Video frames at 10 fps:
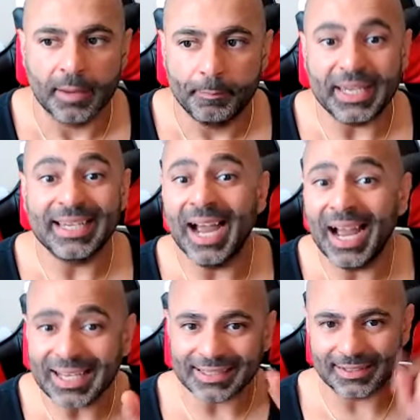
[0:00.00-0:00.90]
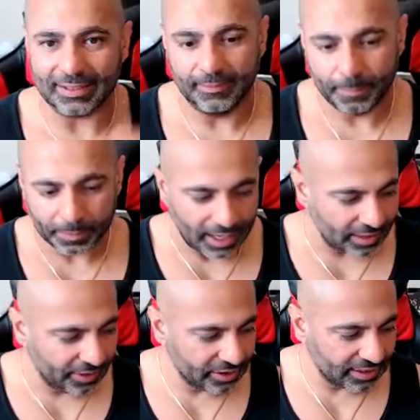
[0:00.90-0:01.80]
because
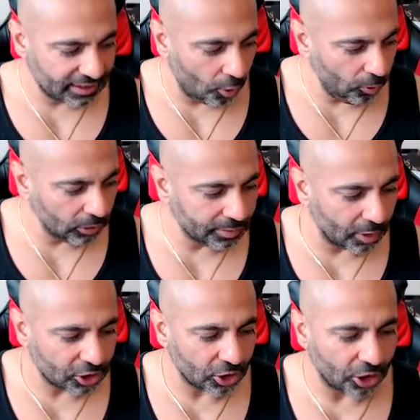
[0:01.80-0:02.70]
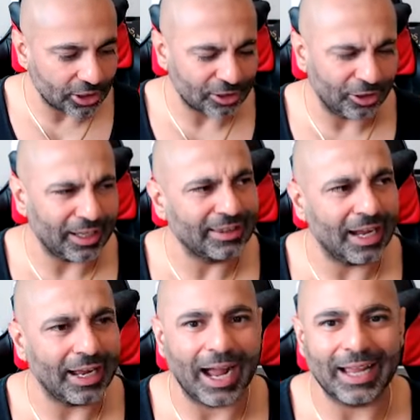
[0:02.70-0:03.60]
and there's this old martial arts it's called like
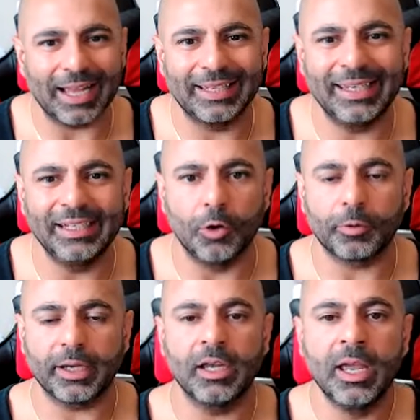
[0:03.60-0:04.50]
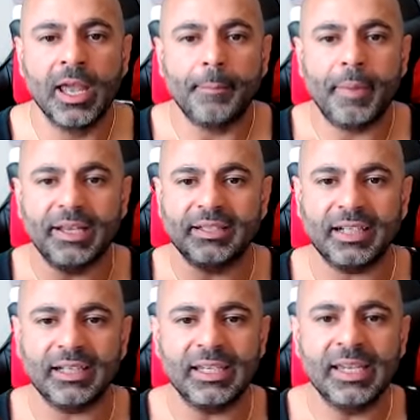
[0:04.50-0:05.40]
aikido right
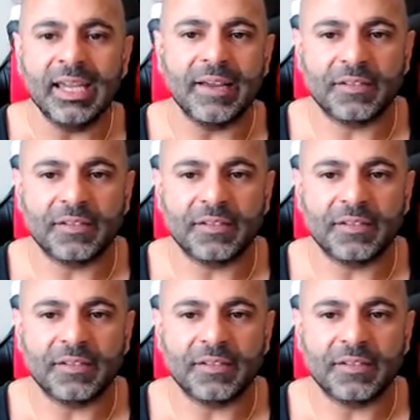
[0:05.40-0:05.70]
basically if